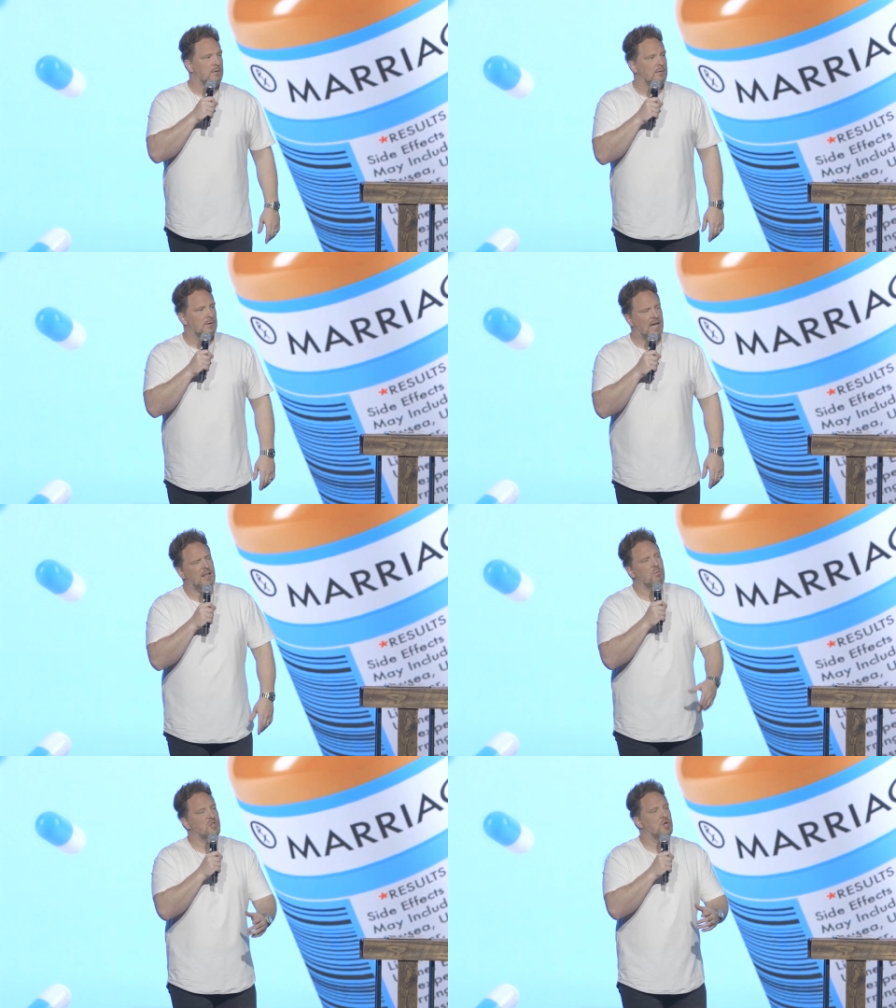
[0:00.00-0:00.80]
He
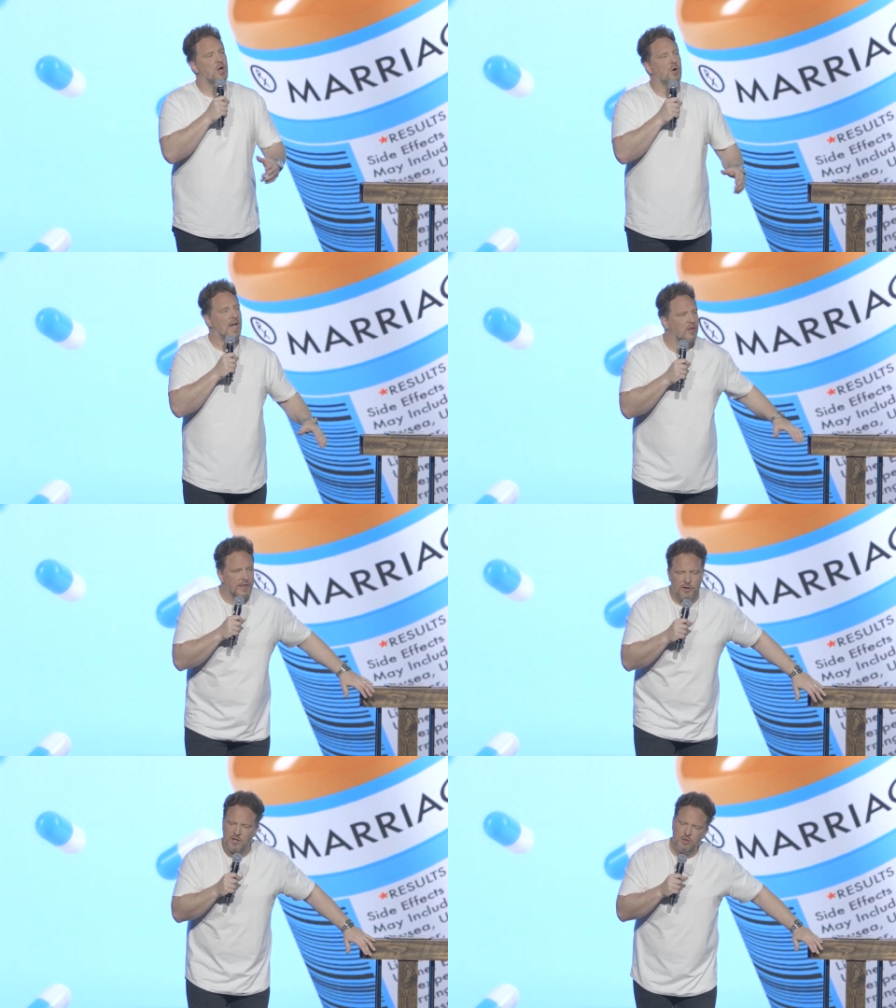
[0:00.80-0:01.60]
didn't want you going out and
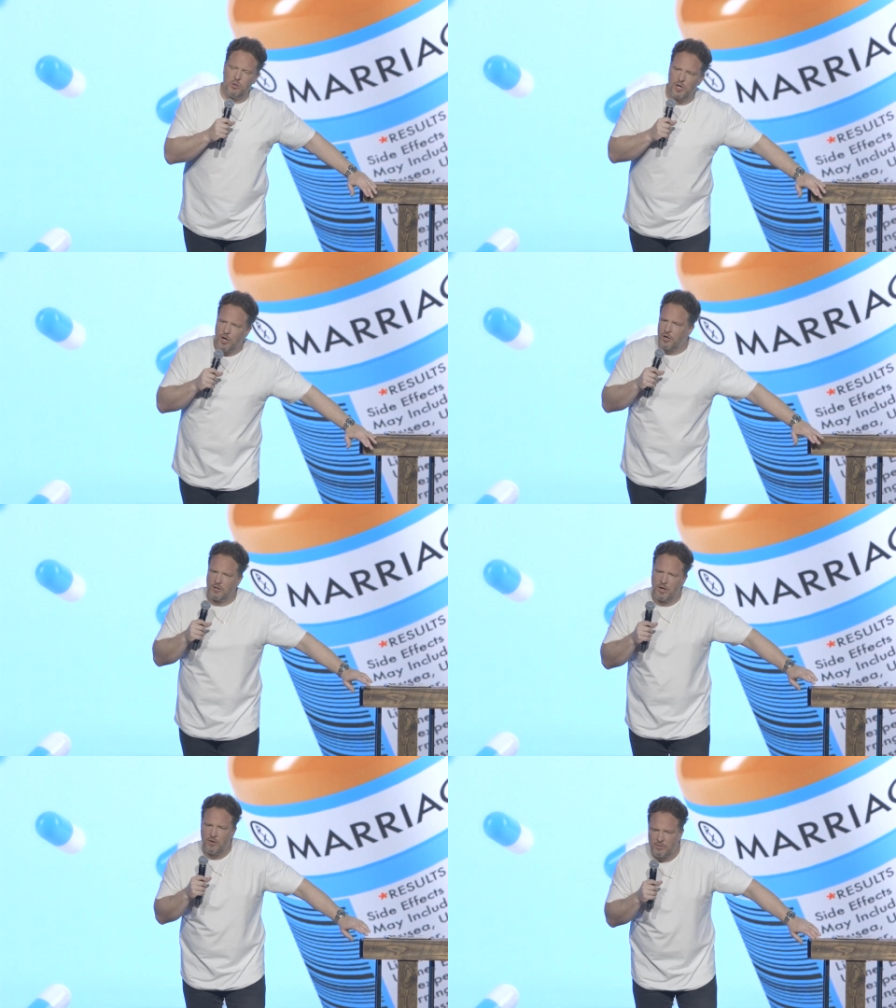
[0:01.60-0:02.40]
looking through the herd
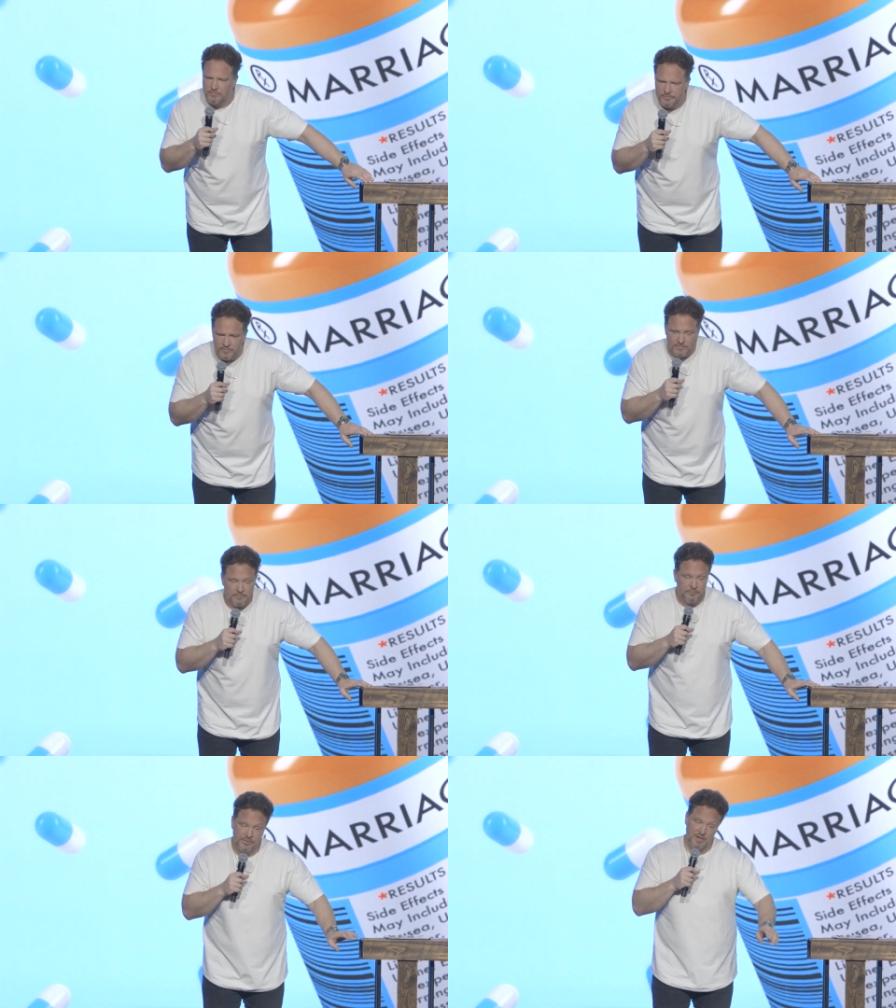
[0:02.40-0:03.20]
and going,
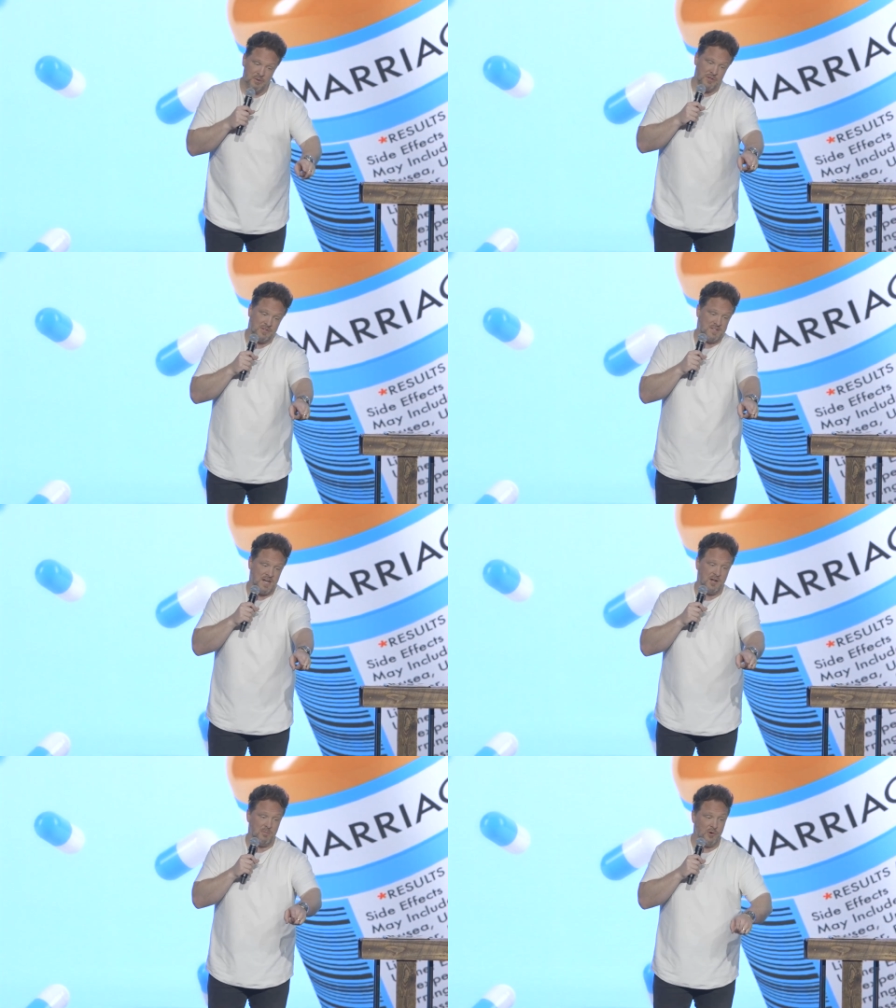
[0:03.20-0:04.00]
that one looks
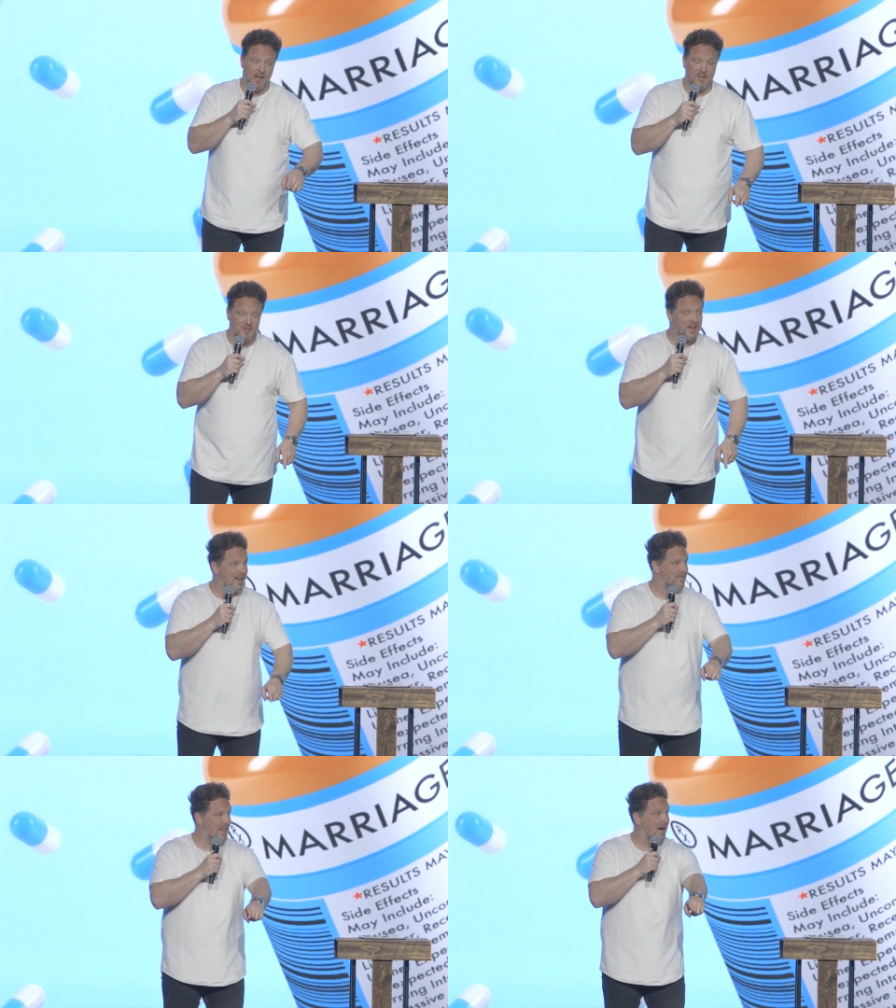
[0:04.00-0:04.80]
terrible. God, you can
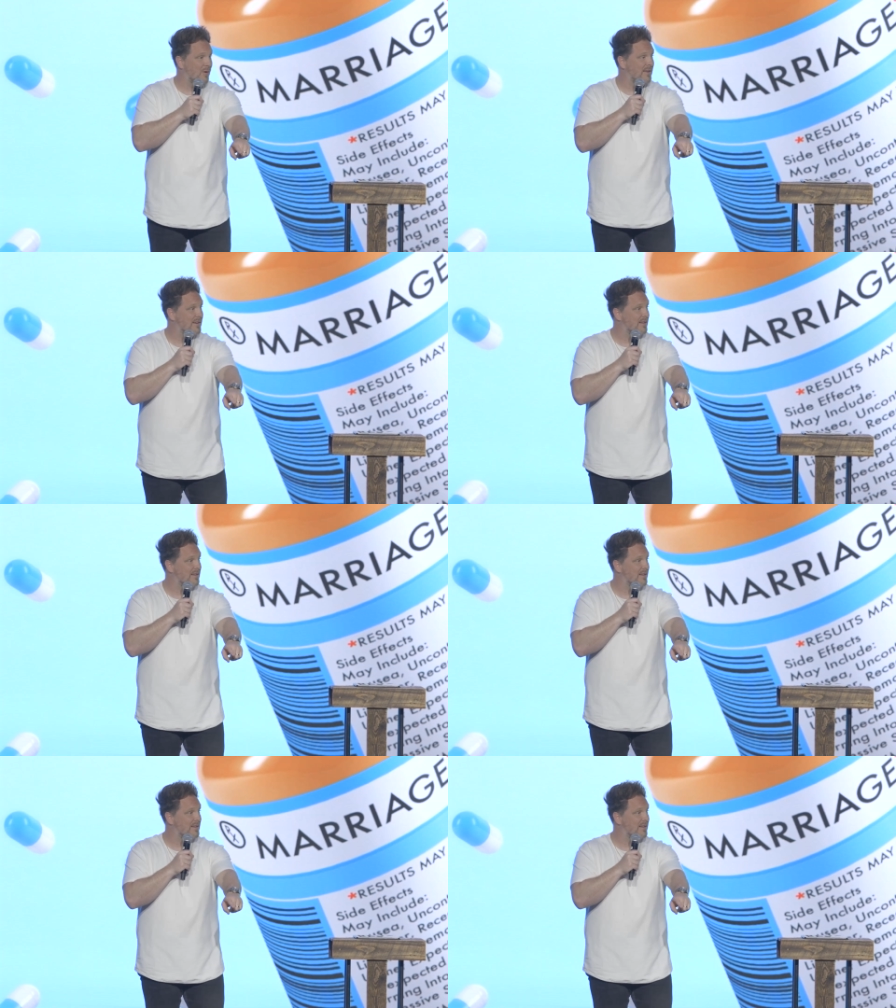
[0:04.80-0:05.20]
have that one.